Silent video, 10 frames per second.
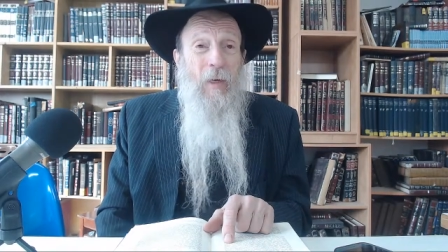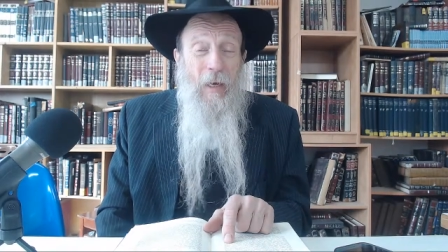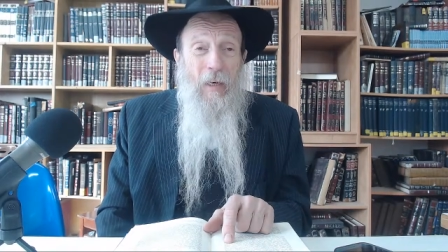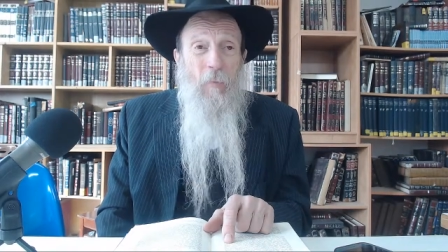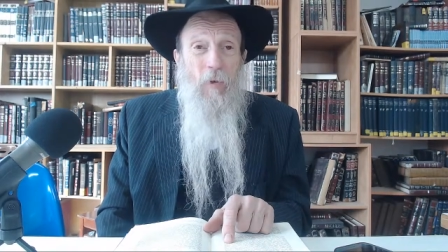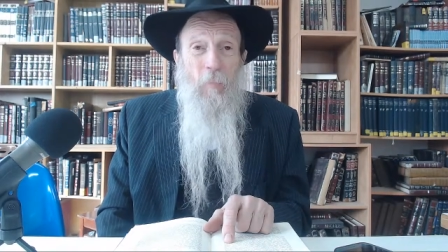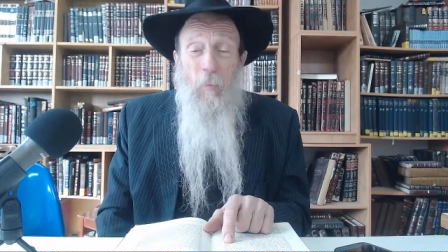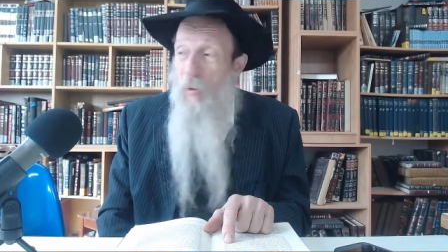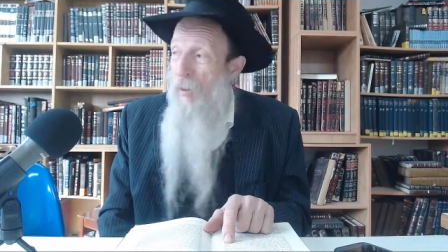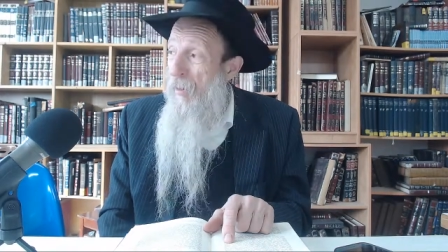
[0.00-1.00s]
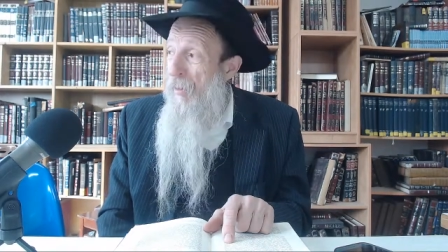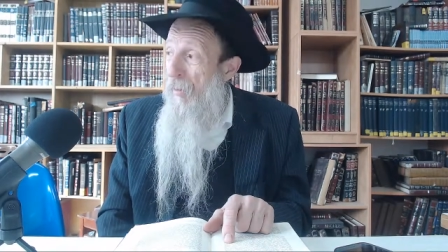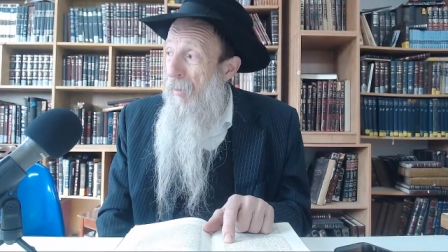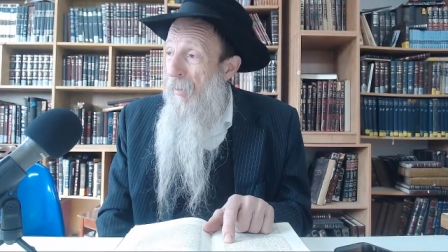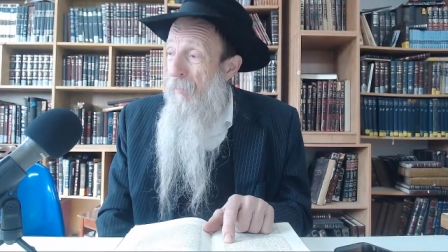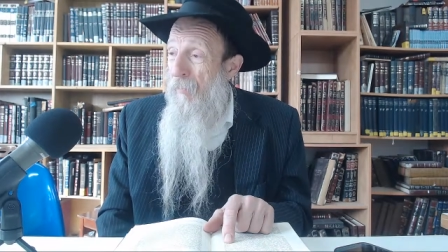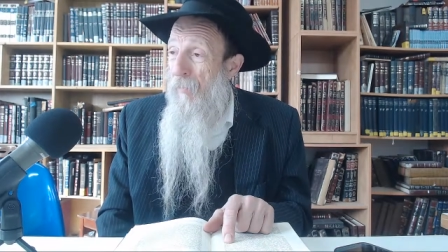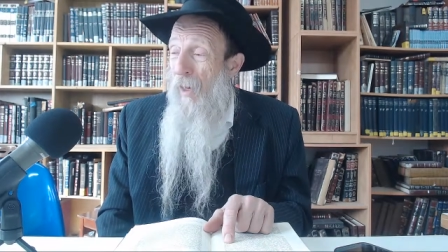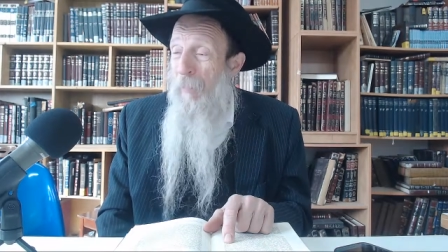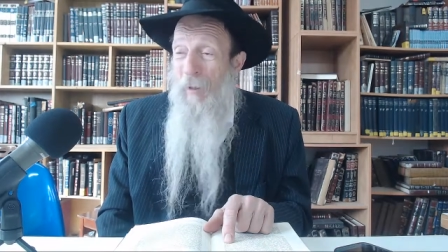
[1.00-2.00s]
Adam was born
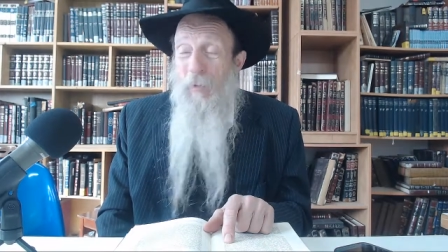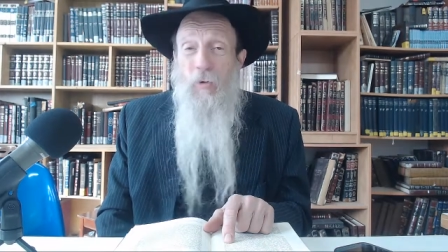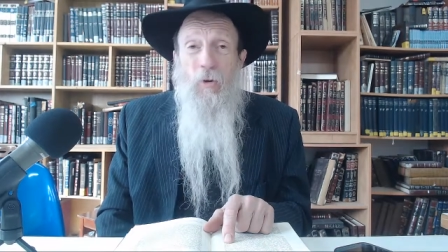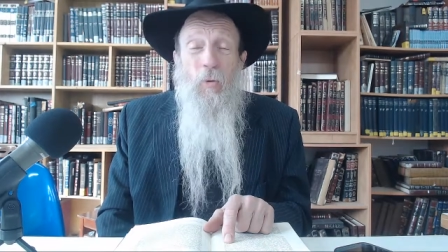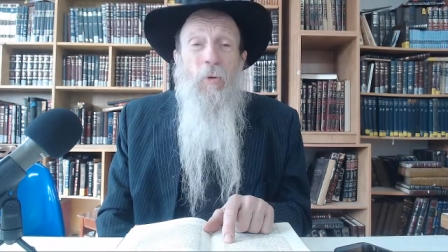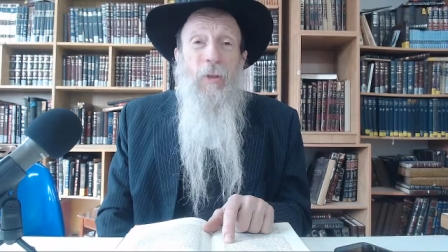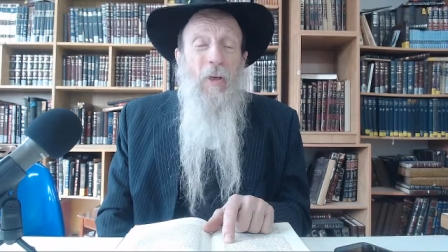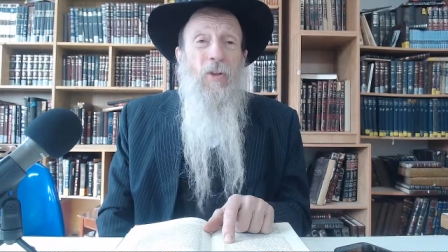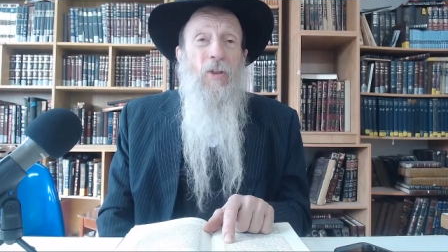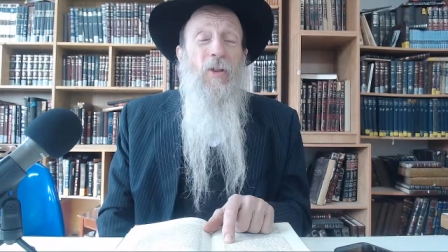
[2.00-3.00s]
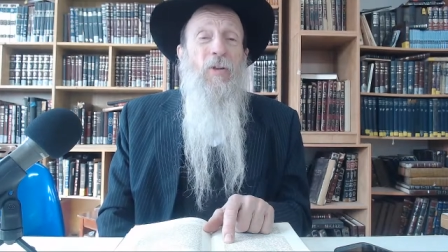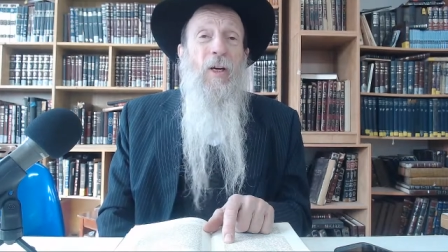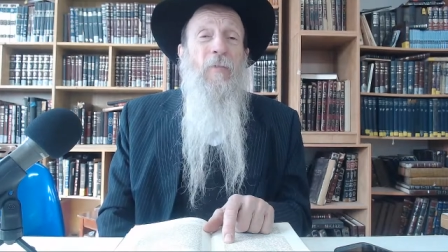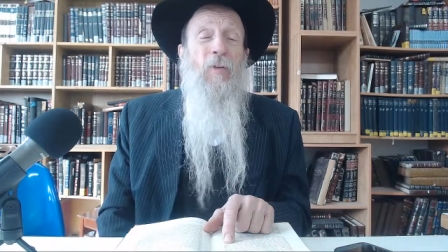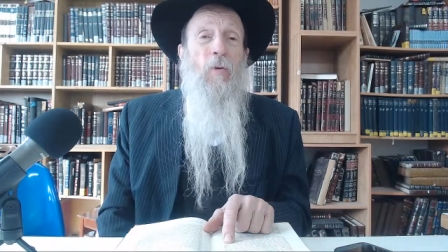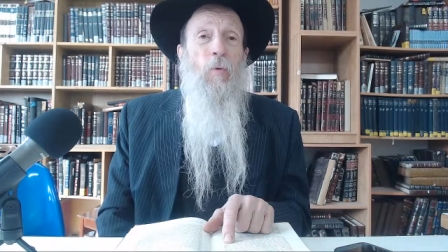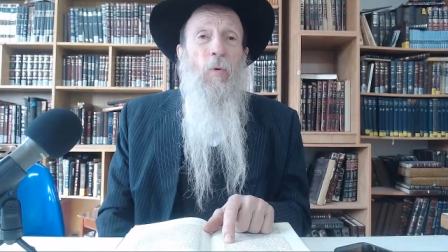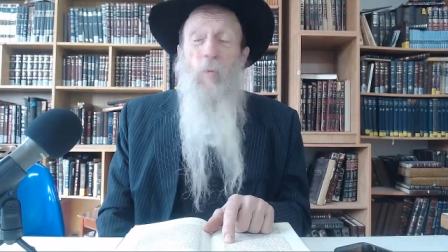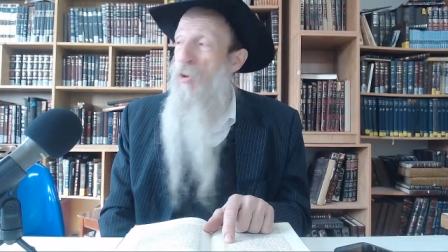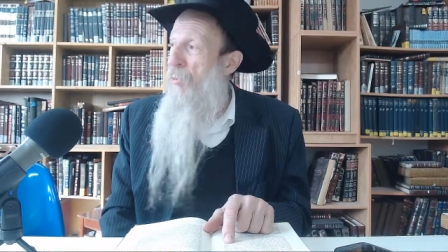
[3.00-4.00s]
about two thousand years after the
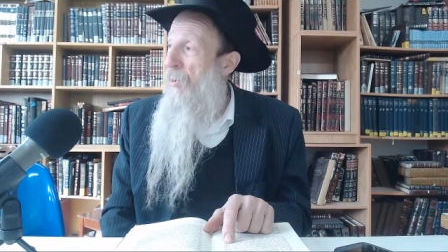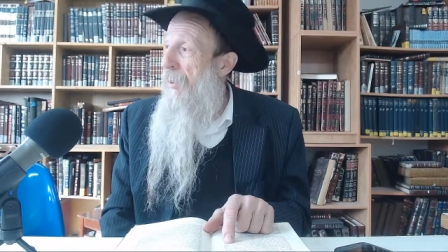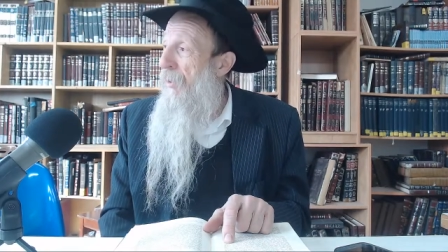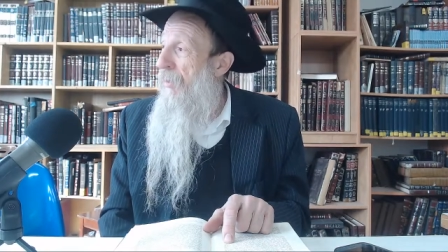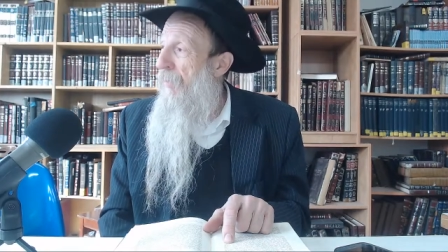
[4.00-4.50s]
world was created.